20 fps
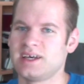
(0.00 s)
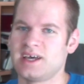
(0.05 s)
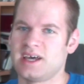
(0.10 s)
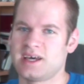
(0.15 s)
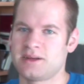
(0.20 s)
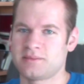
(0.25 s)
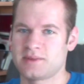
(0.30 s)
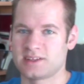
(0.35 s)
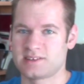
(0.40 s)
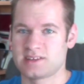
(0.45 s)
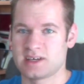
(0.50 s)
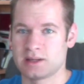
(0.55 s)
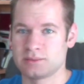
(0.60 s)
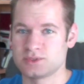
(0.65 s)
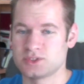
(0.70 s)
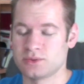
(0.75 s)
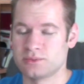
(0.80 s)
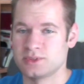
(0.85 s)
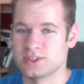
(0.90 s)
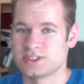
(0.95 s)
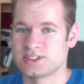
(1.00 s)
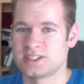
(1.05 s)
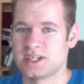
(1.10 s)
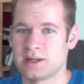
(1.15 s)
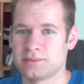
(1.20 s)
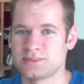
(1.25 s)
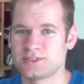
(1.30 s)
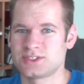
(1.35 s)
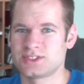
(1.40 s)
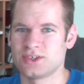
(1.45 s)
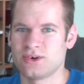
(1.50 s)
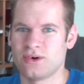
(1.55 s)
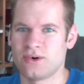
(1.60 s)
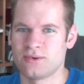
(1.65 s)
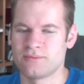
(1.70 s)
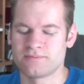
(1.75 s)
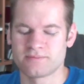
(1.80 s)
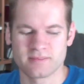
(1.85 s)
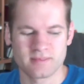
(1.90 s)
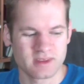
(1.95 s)
and my time's almost up,
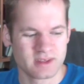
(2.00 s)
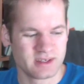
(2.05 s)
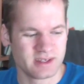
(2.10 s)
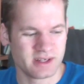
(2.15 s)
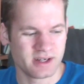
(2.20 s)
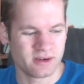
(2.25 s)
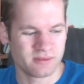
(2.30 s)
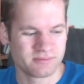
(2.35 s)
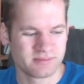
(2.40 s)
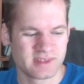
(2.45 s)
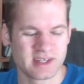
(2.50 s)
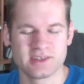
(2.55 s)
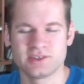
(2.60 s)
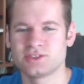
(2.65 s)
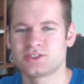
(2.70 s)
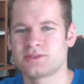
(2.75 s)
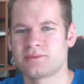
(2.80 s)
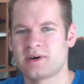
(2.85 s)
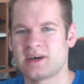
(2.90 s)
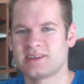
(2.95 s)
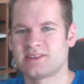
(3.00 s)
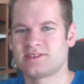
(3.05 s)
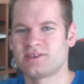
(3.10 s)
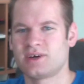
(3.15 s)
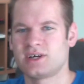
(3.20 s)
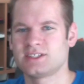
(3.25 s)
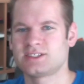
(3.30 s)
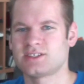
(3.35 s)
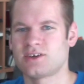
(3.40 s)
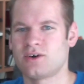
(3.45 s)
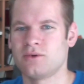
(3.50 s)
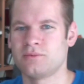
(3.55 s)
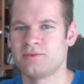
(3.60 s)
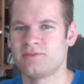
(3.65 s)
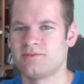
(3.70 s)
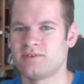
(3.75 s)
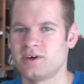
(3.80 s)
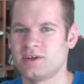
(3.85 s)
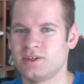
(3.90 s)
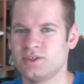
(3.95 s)
so, you know, those are my thoughts. I hope you
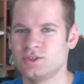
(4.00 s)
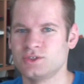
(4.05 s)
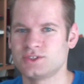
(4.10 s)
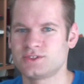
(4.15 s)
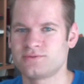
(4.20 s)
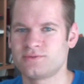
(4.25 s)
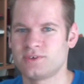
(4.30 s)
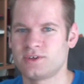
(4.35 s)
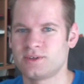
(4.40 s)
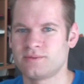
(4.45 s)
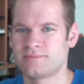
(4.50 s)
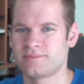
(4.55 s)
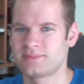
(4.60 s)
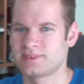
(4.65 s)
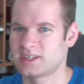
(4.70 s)
found it useful.